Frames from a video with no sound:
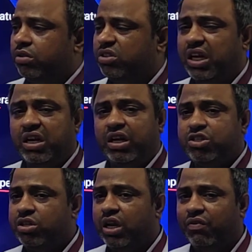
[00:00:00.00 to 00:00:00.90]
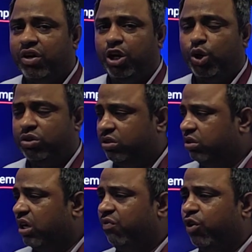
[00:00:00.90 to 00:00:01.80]
signal is never
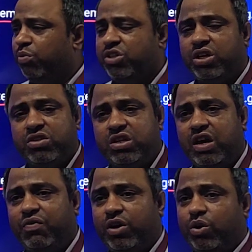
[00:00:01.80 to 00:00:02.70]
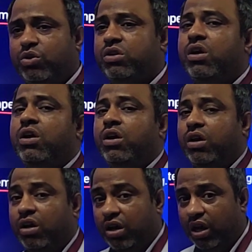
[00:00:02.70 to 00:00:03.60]
lost, the information is never lost.
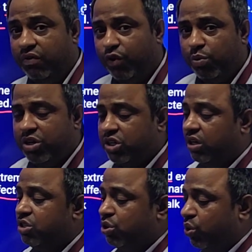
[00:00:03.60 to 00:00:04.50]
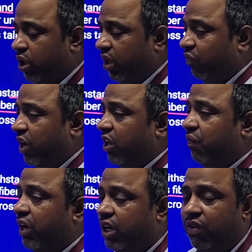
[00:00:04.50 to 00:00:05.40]
Information is going
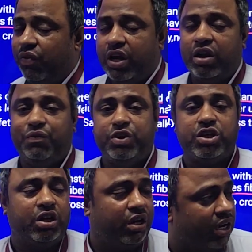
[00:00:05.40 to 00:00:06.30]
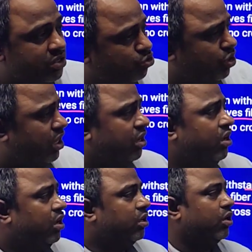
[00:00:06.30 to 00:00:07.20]
very effectively and efficiently and
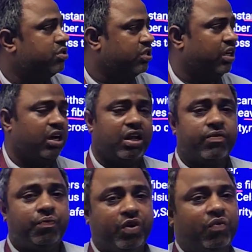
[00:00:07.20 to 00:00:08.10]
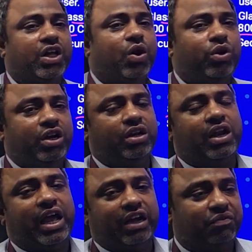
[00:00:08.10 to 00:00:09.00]
shared constantly without
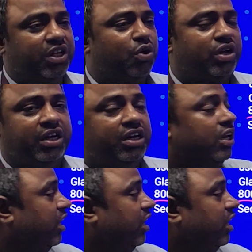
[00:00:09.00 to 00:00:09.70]
any lag, without any